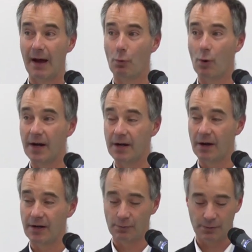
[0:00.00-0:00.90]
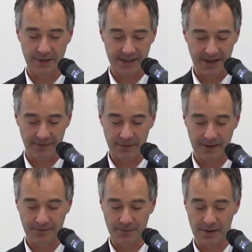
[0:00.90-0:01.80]
one owner will just have
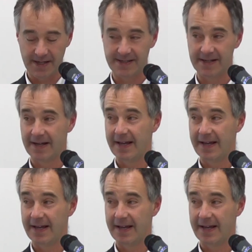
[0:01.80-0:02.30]
one voice,